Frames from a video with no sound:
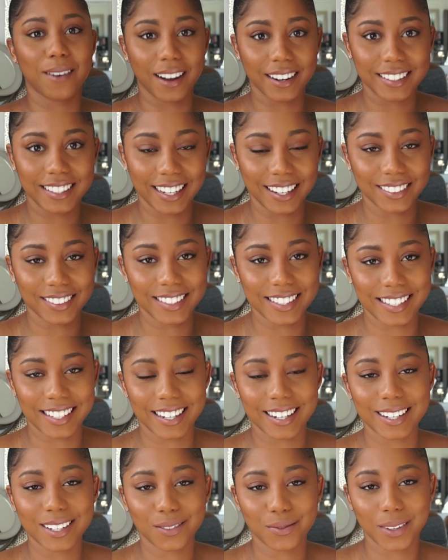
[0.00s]
walked
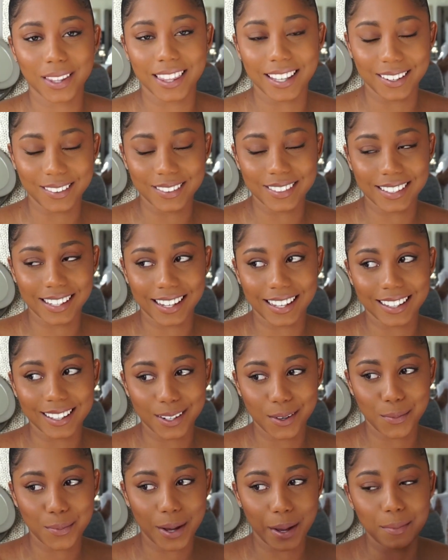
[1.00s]
downstairs, but then it was like a
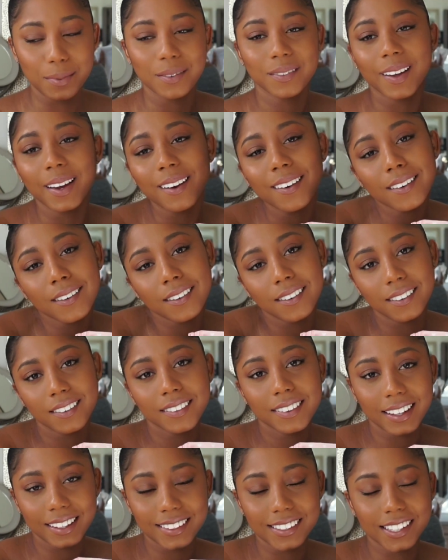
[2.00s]
little pop of like,
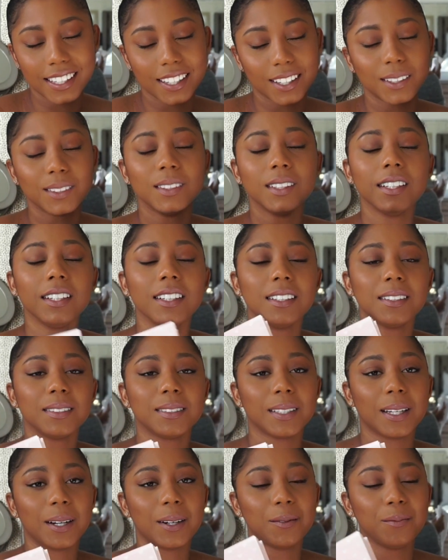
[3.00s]
oh, that's cute.
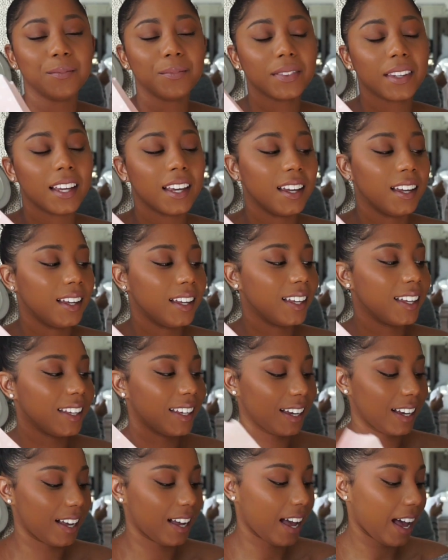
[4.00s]
So
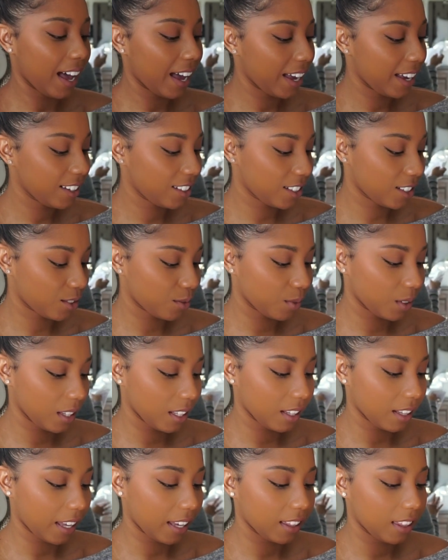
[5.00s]
yeah, I just
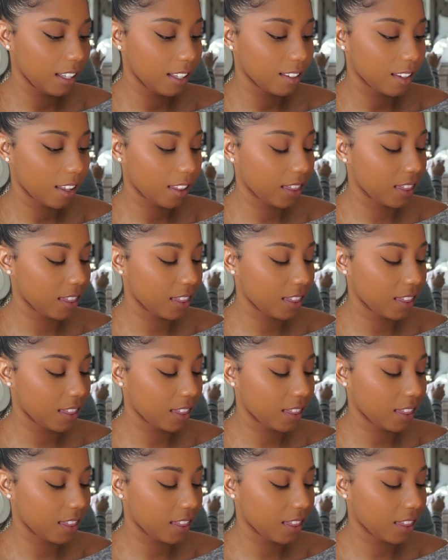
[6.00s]
really like these.